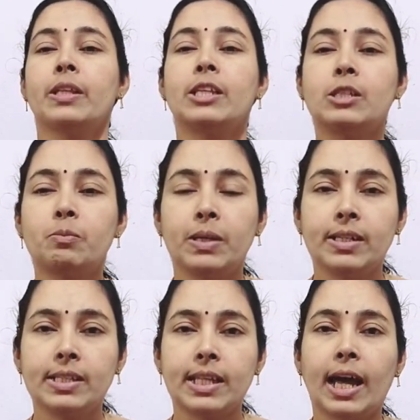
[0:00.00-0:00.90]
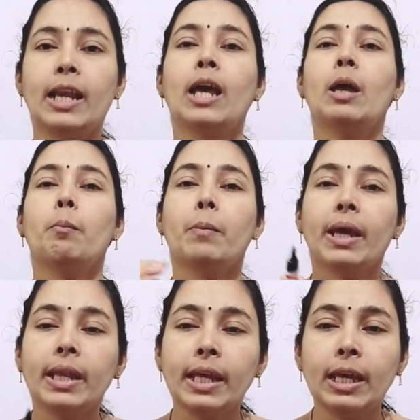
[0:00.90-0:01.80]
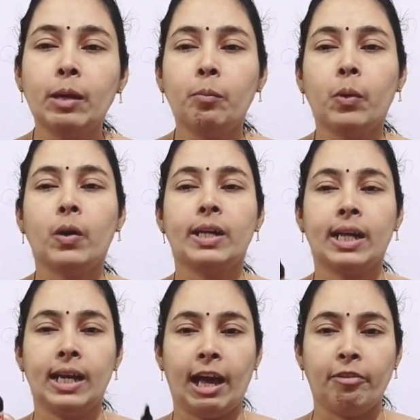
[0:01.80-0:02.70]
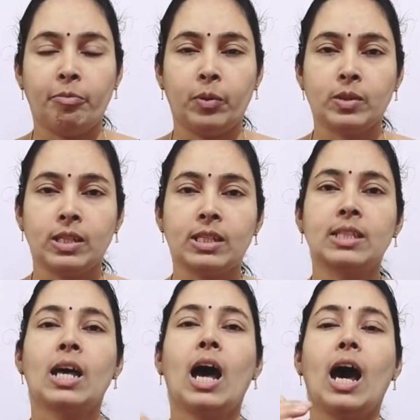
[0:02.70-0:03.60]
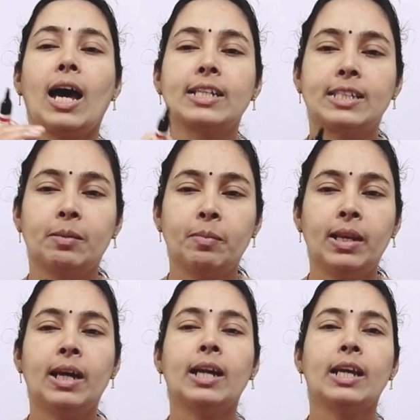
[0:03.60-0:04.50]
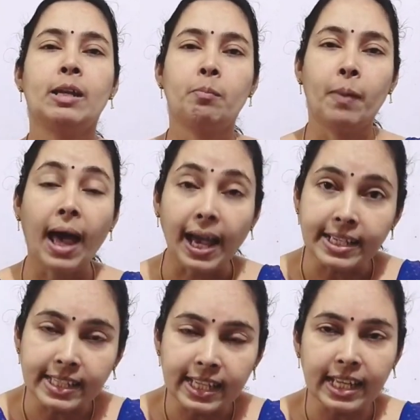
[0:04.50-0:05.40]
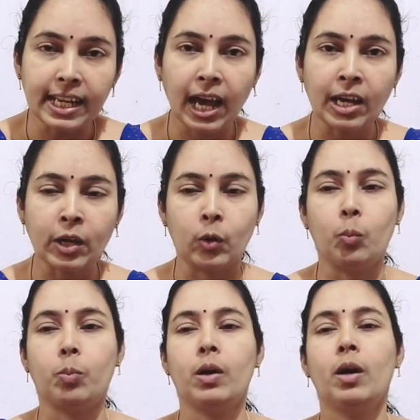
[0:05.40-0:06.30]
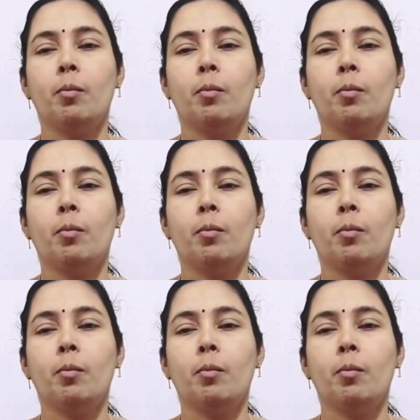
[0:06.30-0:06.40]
This means that many important life processes are similar in bacteria group,